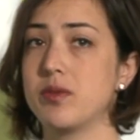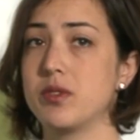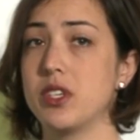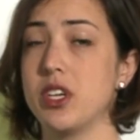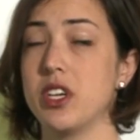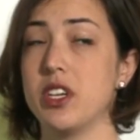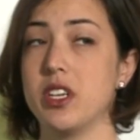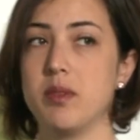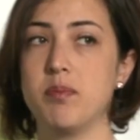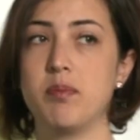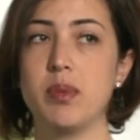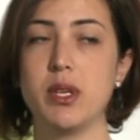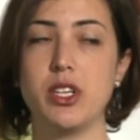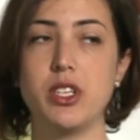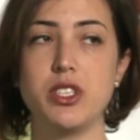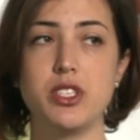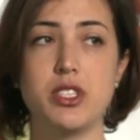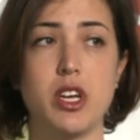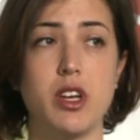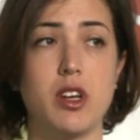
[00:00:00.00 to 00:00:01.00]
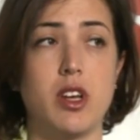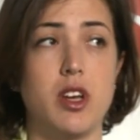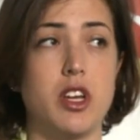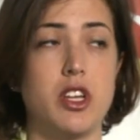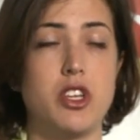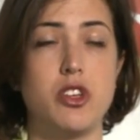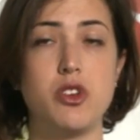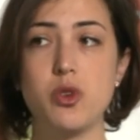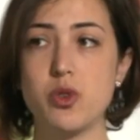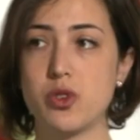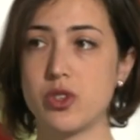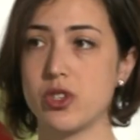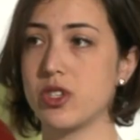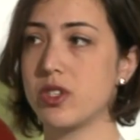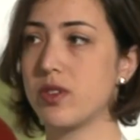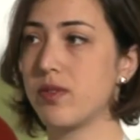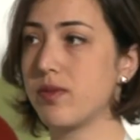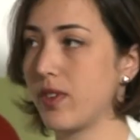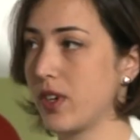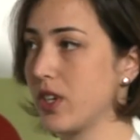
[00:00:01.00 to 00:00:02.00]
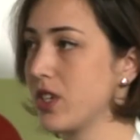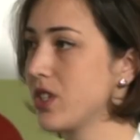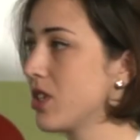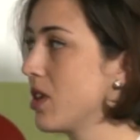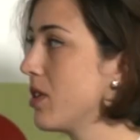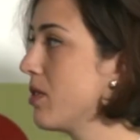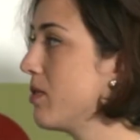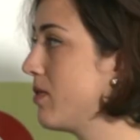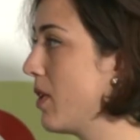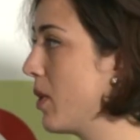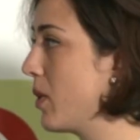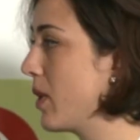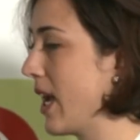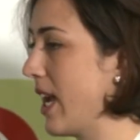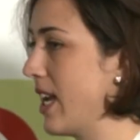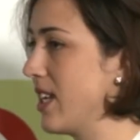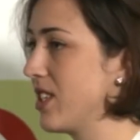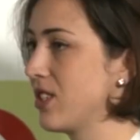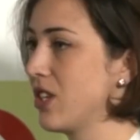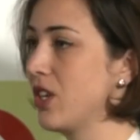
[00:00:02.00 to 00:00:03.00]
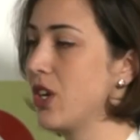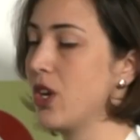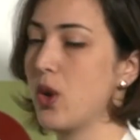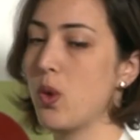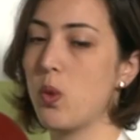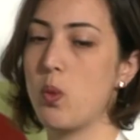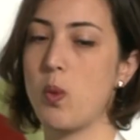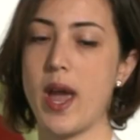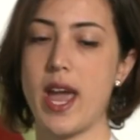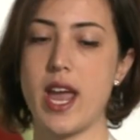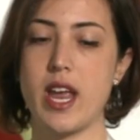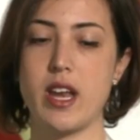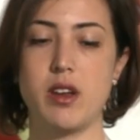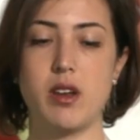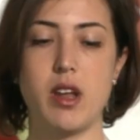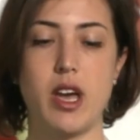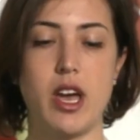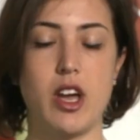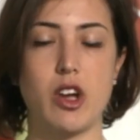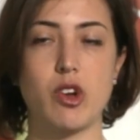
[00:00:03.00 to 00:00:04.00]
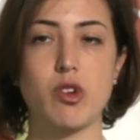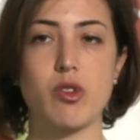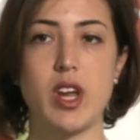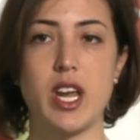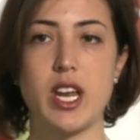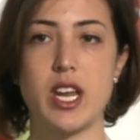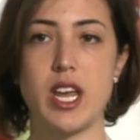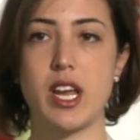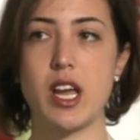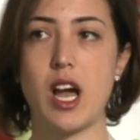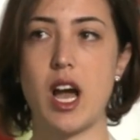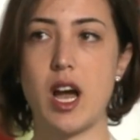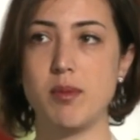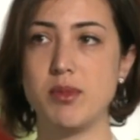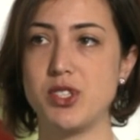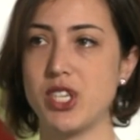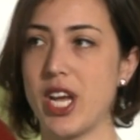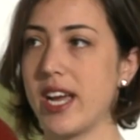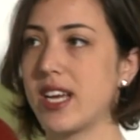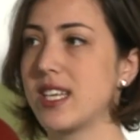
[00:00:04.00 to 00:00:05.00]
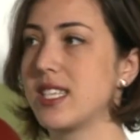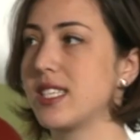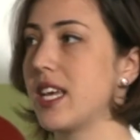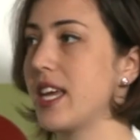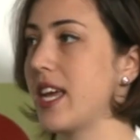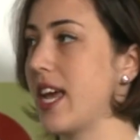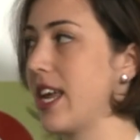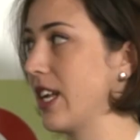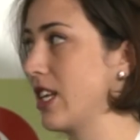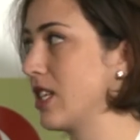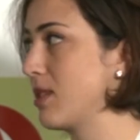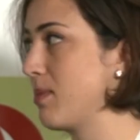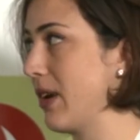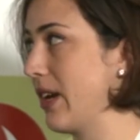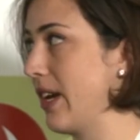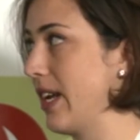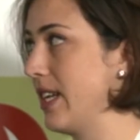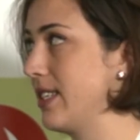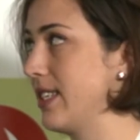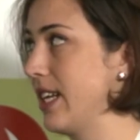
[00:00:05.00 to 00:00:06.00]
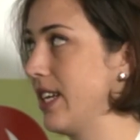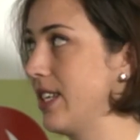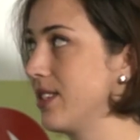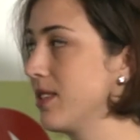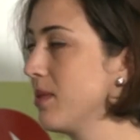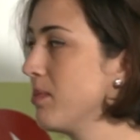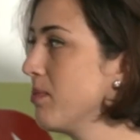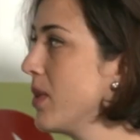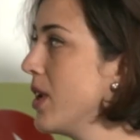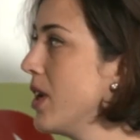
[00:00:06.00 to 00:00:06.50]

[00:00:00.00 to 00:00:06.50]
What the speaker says: to build a user's first focus when creating objects and experiences.